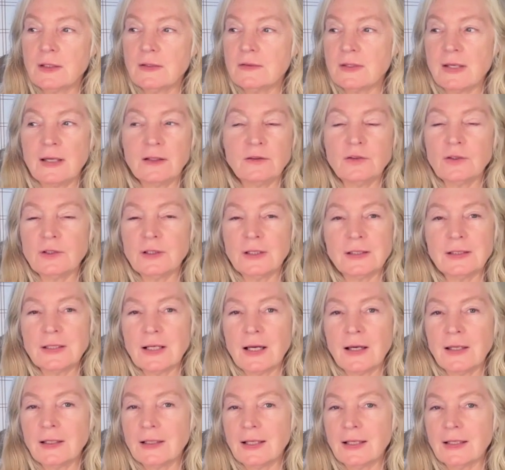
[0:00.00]
actually
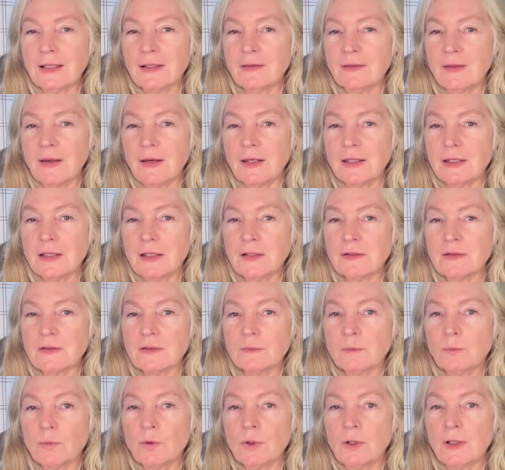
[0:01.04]
not like that.
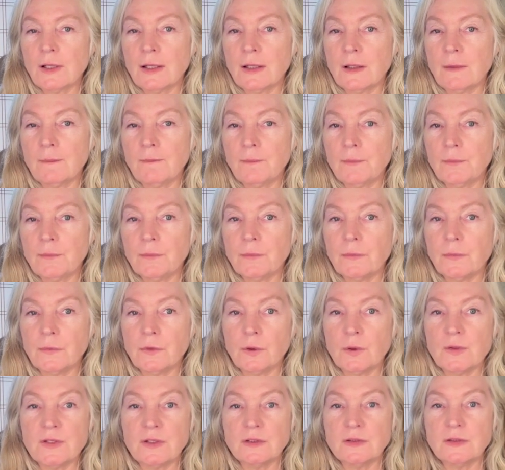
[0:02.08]
It's more like
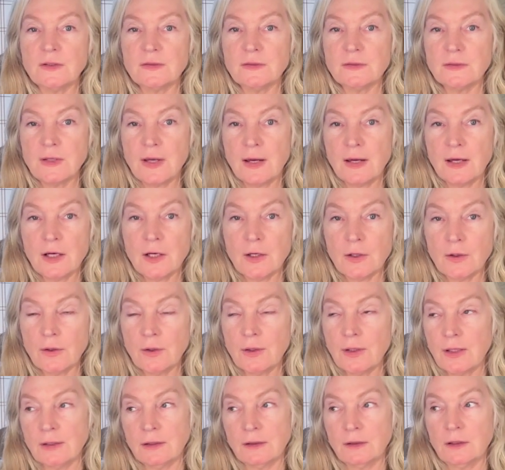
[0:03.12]
there's a desire
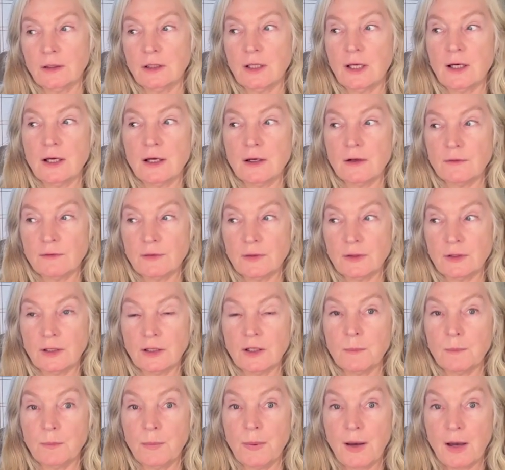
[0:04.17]
and a love and a
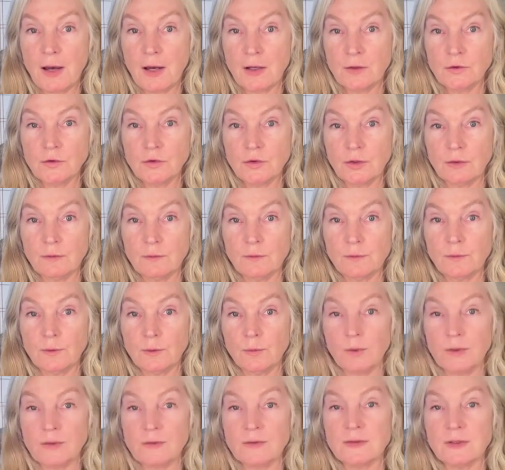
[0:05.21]
compassion for
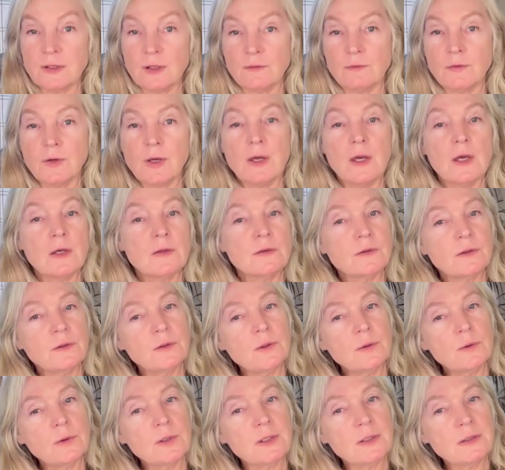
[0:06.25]
oneself. So you
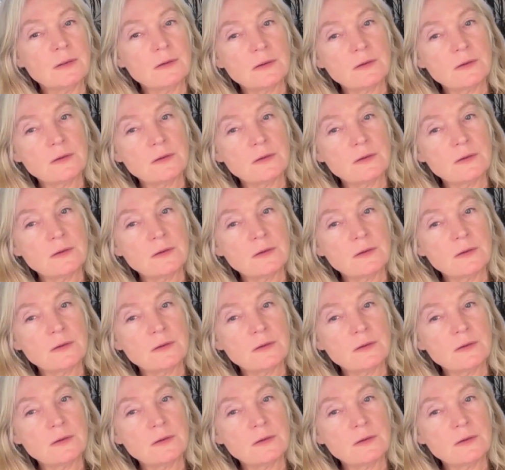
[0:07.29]
go get